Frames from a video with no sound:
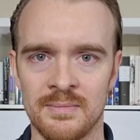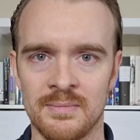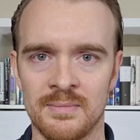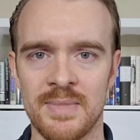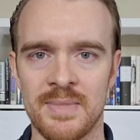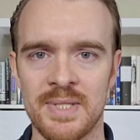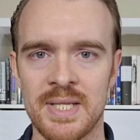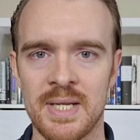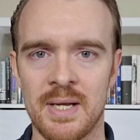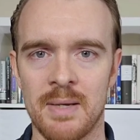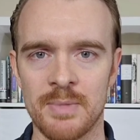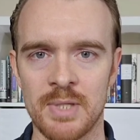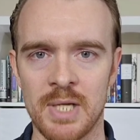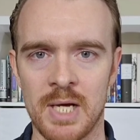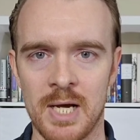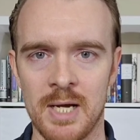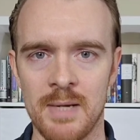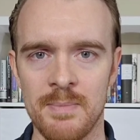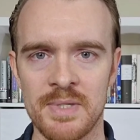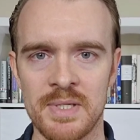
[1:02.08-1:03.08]

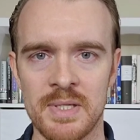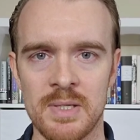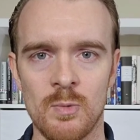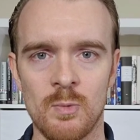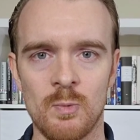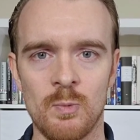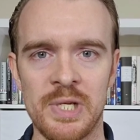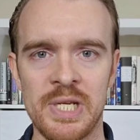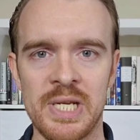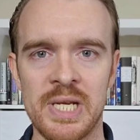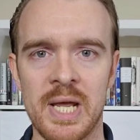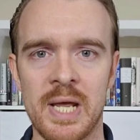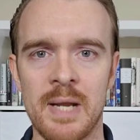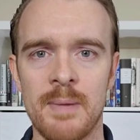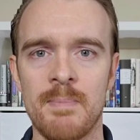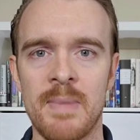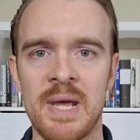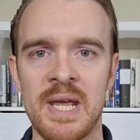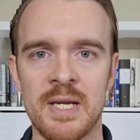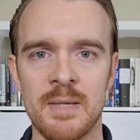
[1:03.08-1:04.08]
Sometimes we
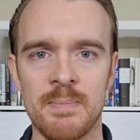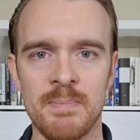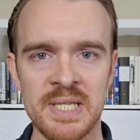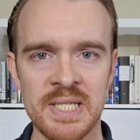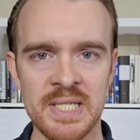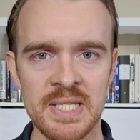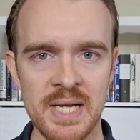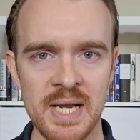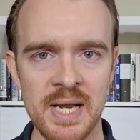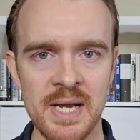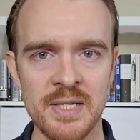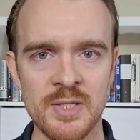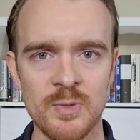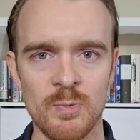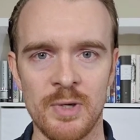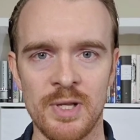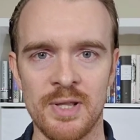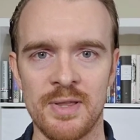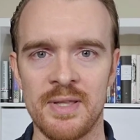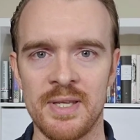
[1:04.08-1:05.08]
can make mistakes
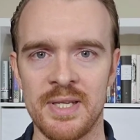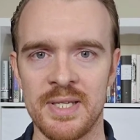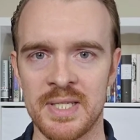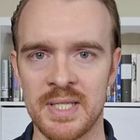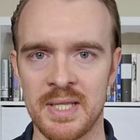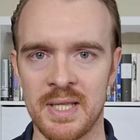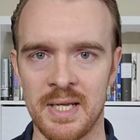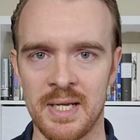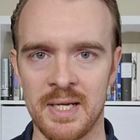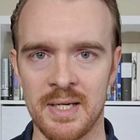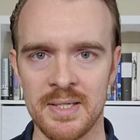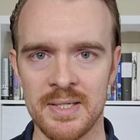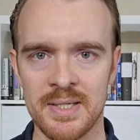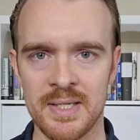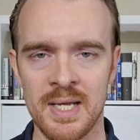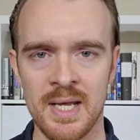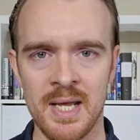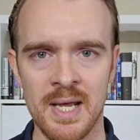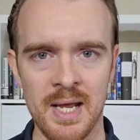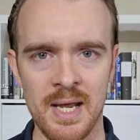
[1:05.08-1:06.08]
with these
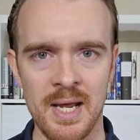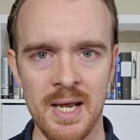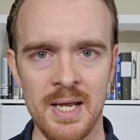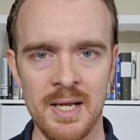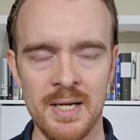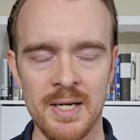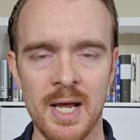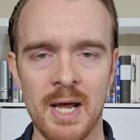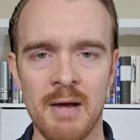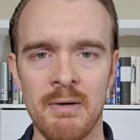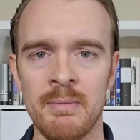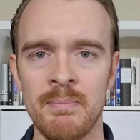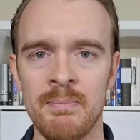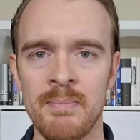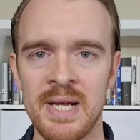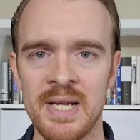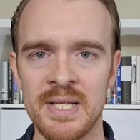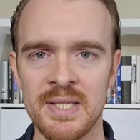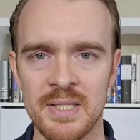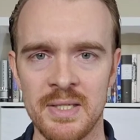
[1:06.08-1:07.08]
things, and our
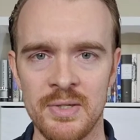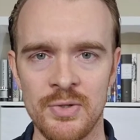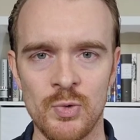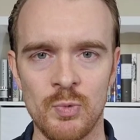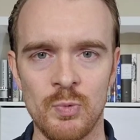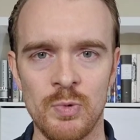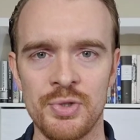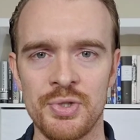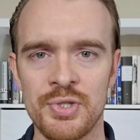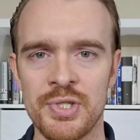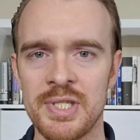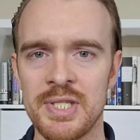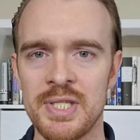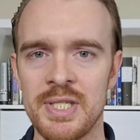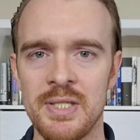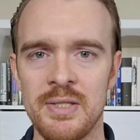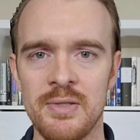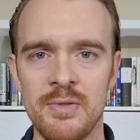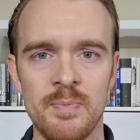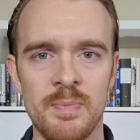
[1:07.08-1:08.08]
message will
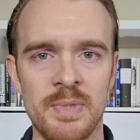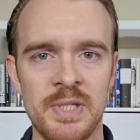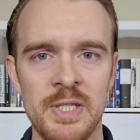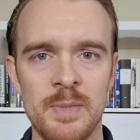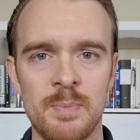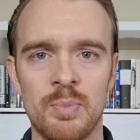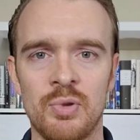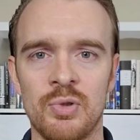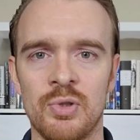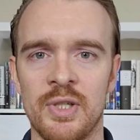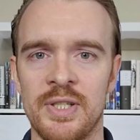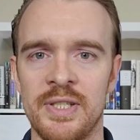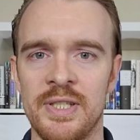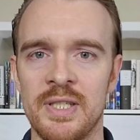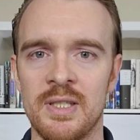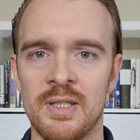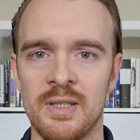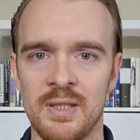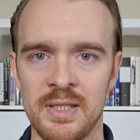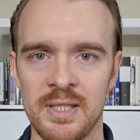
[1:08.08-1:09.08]
still be pretty
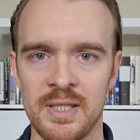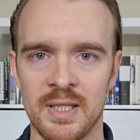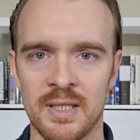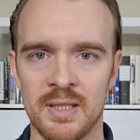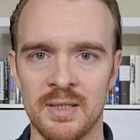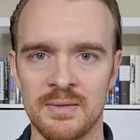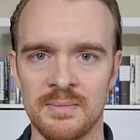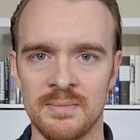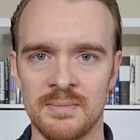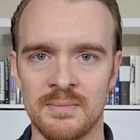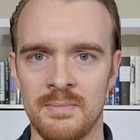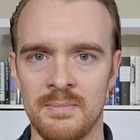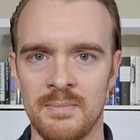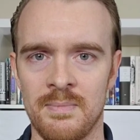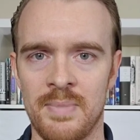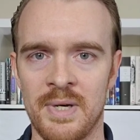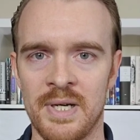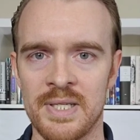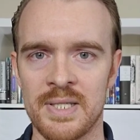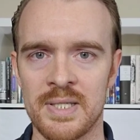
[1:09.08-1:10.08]
clear.
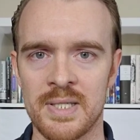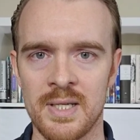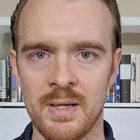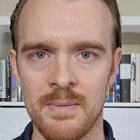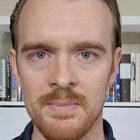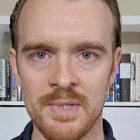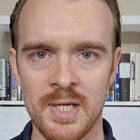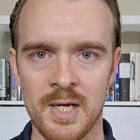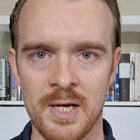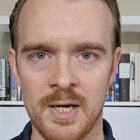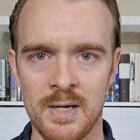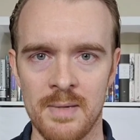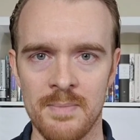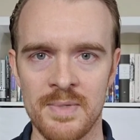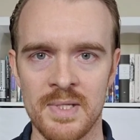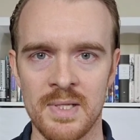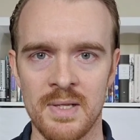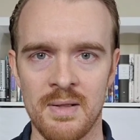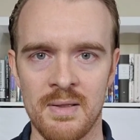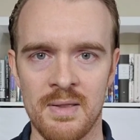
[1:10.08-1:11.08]
But
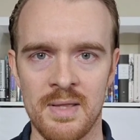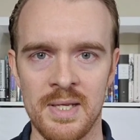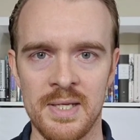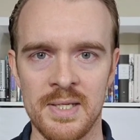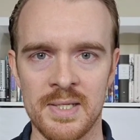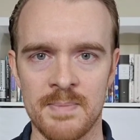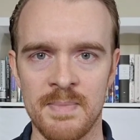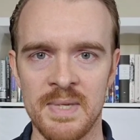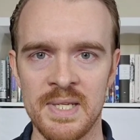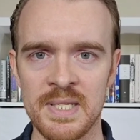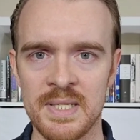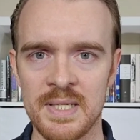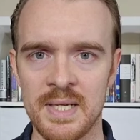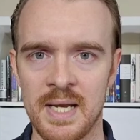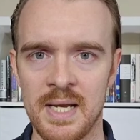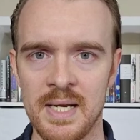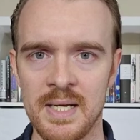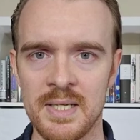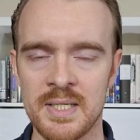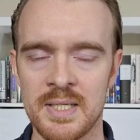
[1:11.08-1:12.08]
sometimes these
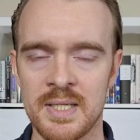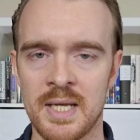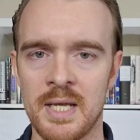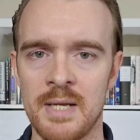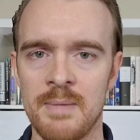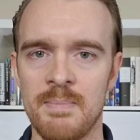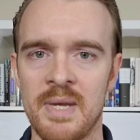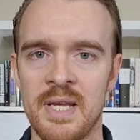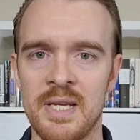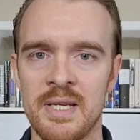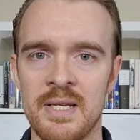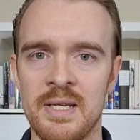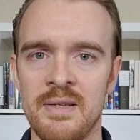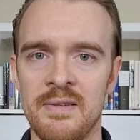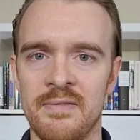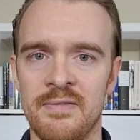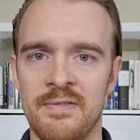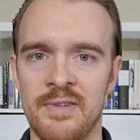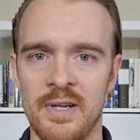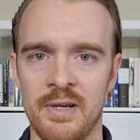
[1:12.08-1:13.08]
mistakes can make
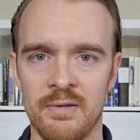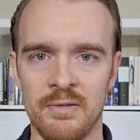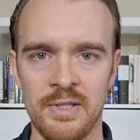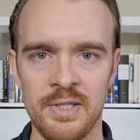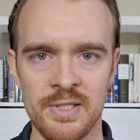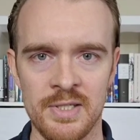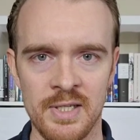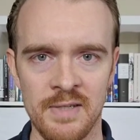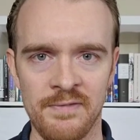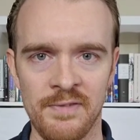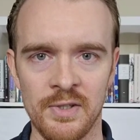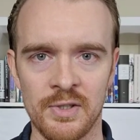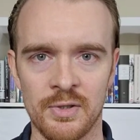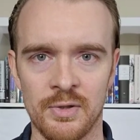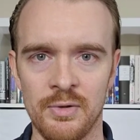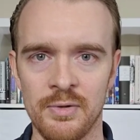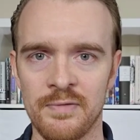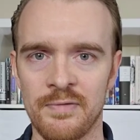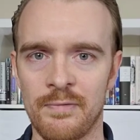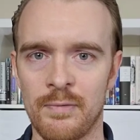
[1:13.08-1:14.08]
it very
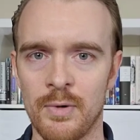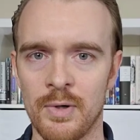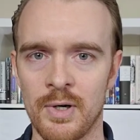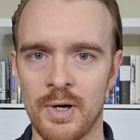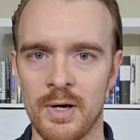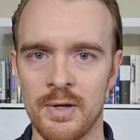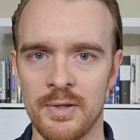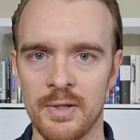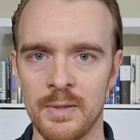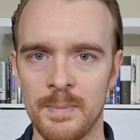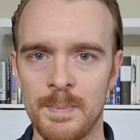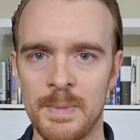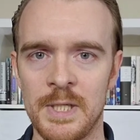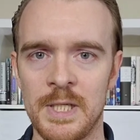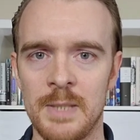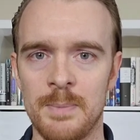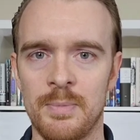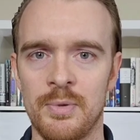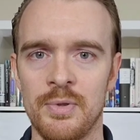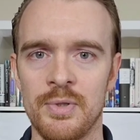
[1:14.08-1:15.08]
difficult for other
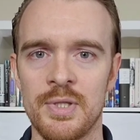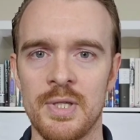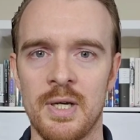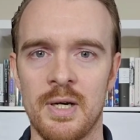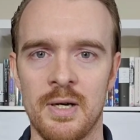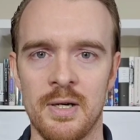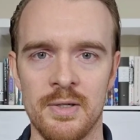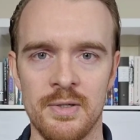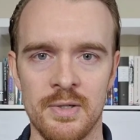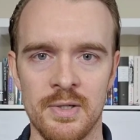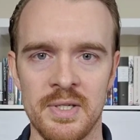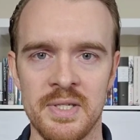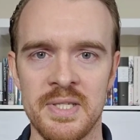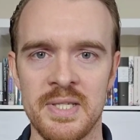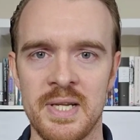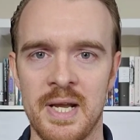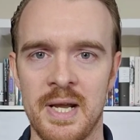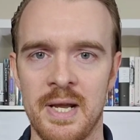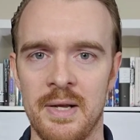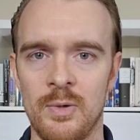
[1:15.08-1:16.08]
people to
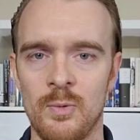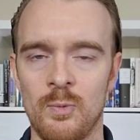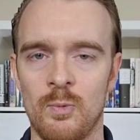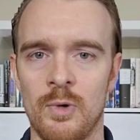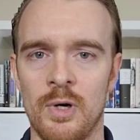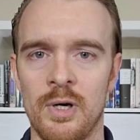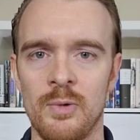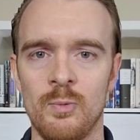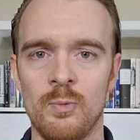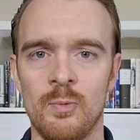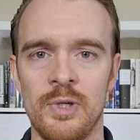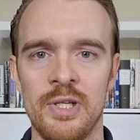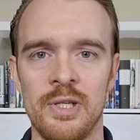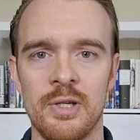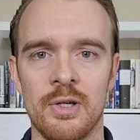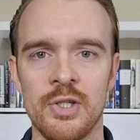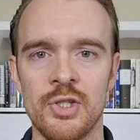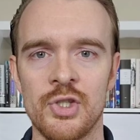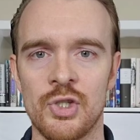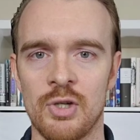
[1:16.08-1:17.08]
understand what we
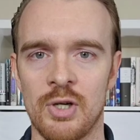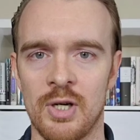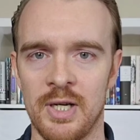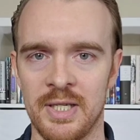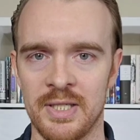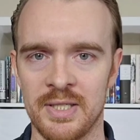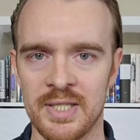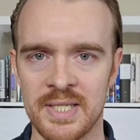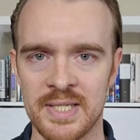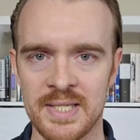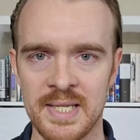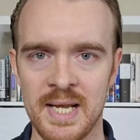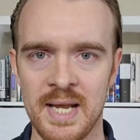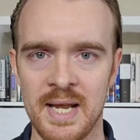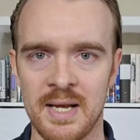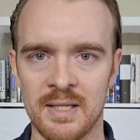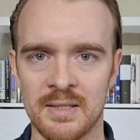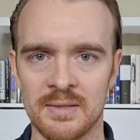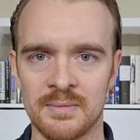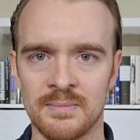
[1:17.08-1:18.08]
are trying to
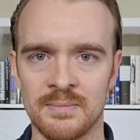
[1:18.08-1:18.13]
say.